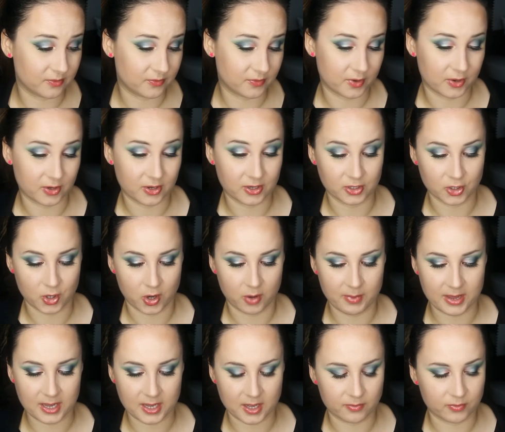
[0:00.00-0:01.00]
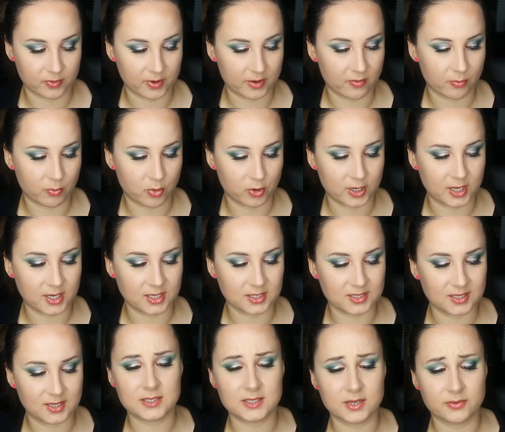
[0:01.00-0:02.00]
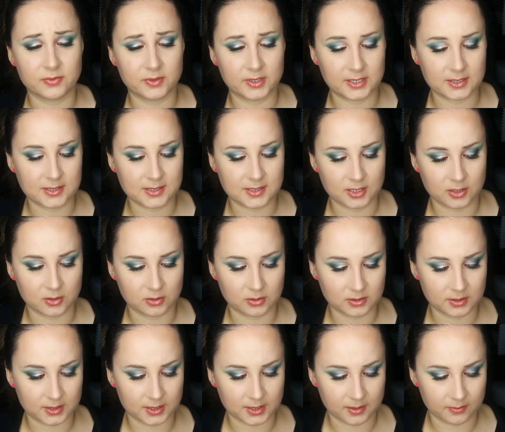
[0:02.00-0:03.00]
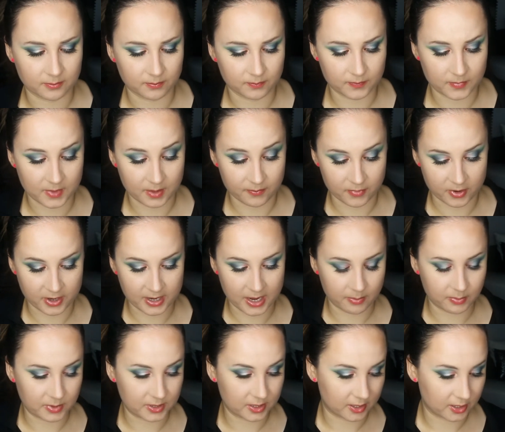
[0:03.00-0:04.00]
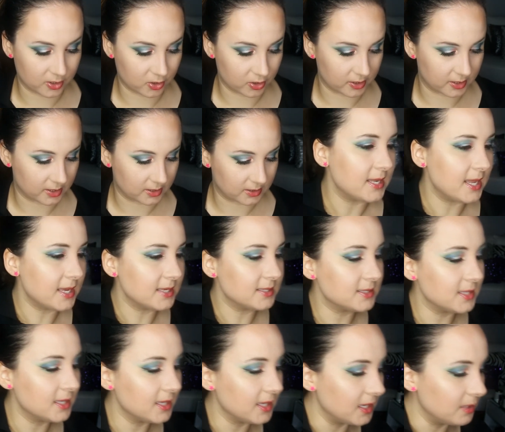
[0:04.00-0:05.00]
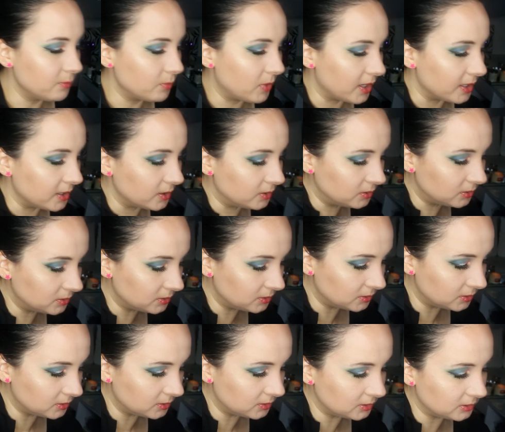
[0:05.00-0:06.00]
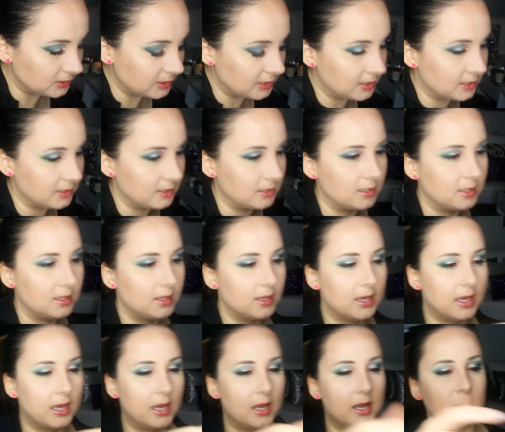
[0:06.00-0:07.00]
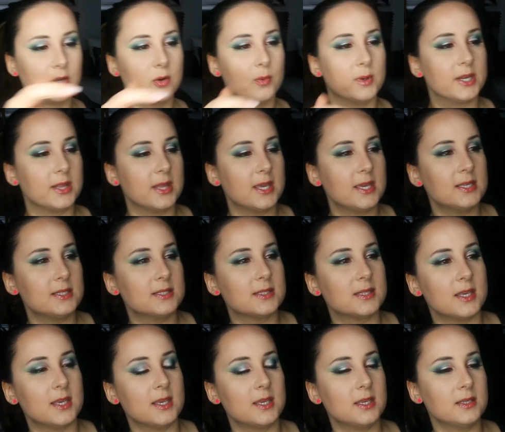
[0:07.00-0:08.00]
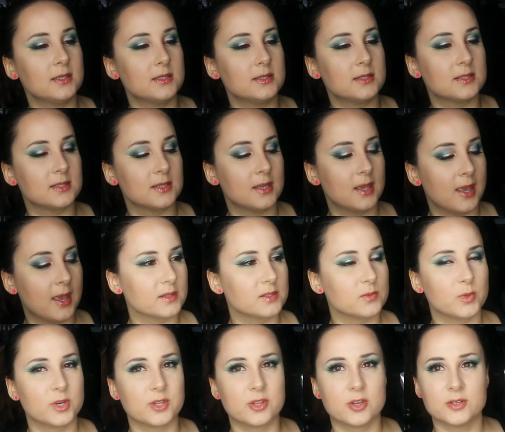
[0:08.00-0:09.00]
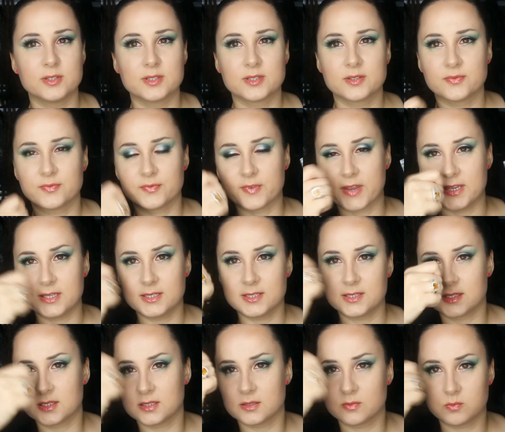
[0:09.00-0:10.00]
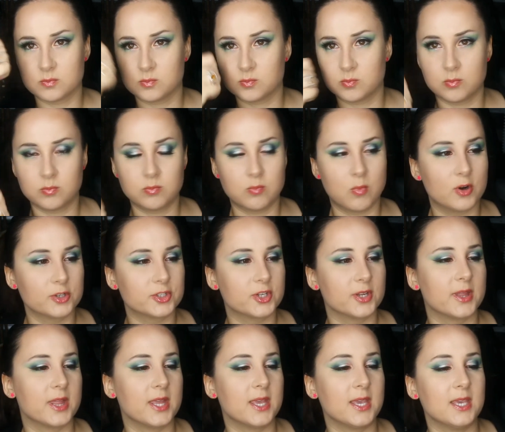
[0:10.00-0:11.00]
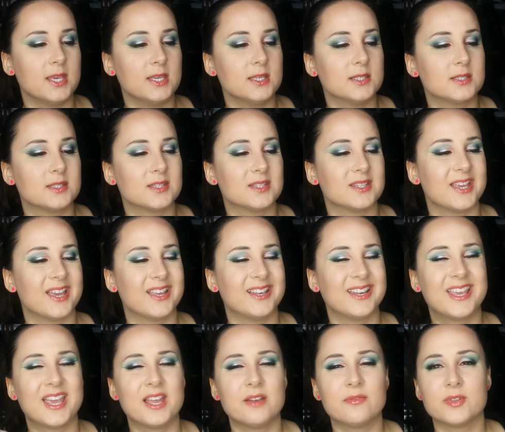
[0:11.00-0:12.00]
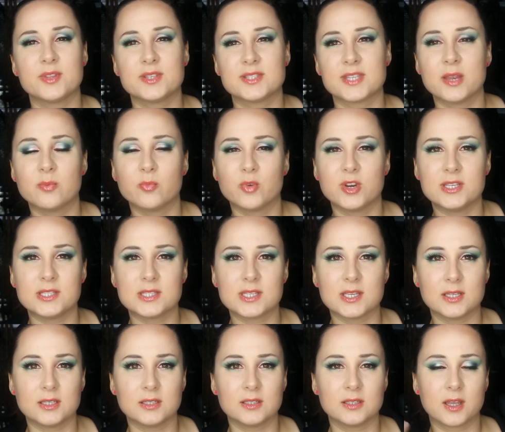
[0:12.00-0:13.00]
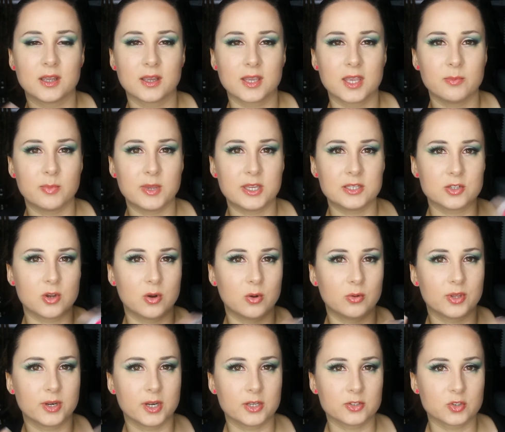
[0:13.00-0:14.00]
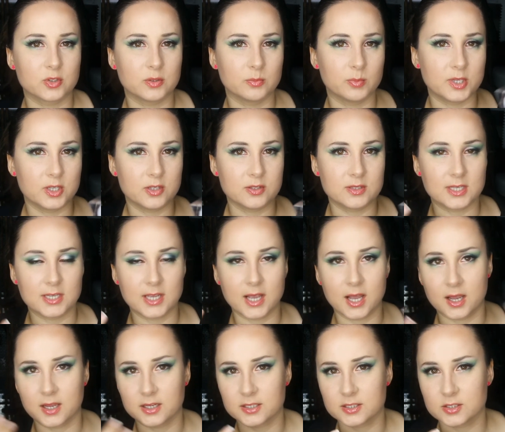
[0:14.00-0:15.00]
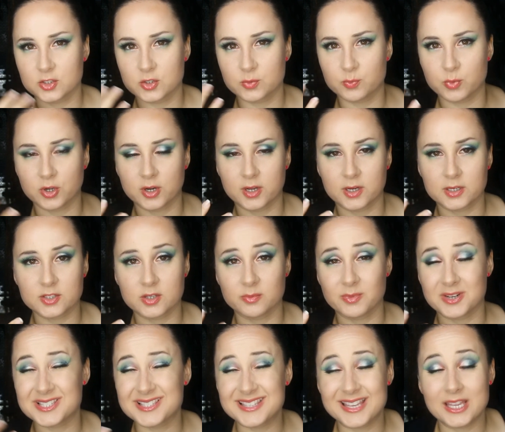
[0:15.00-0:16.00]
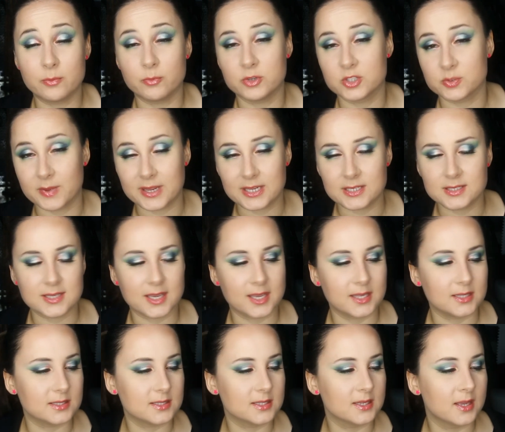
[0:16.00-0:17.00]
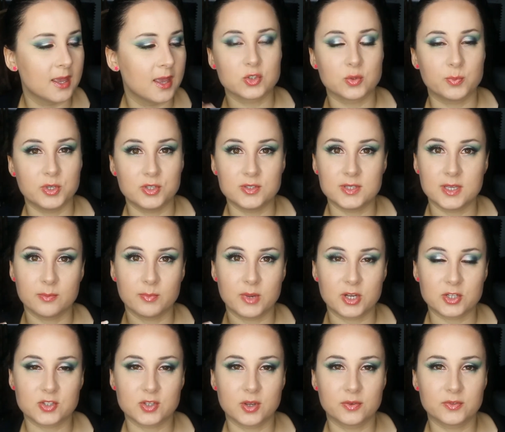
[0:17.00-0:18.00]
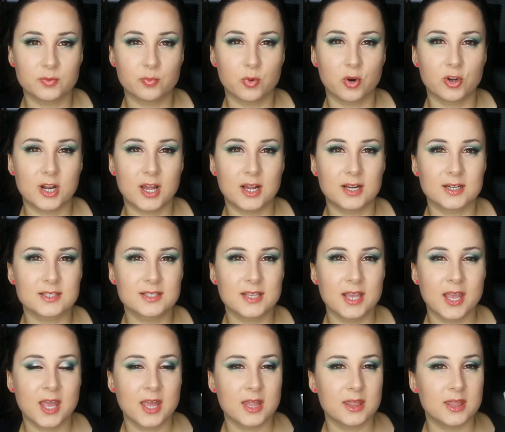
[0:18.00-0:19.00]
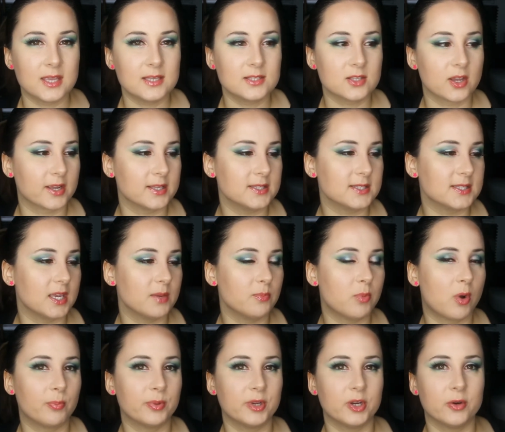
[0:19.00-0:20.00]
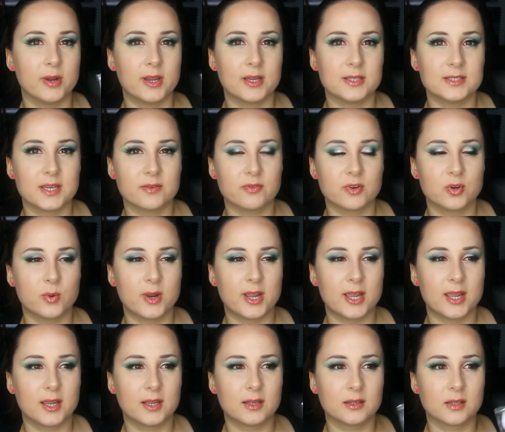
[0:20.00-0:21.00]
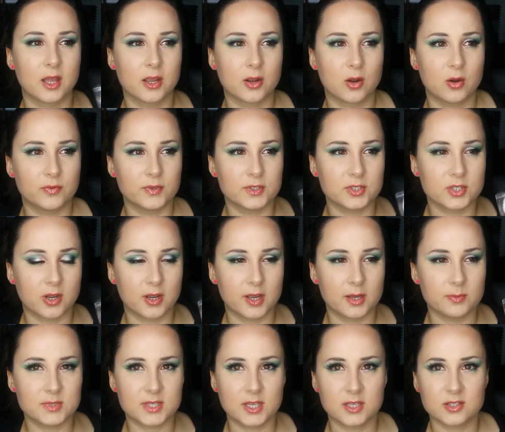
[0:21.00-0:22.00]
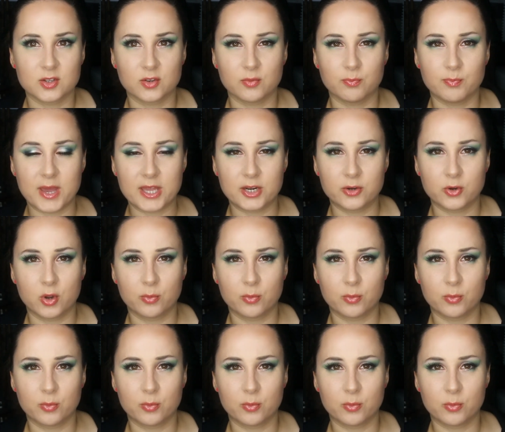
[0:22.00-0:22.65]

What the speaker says: for, you know, a Makeup Forever product, it's definitely a steal, and I'm very happy that I got it. Next thing in my haul, I got one of these things. It's one of those face washer thingies, and again for the same reason, I keep being told that I shouldn't be using harsh products on my skin, which makes sense. I should be using much softer products. These I can see popping around everywhere. Like, oftentimes they're sort of battery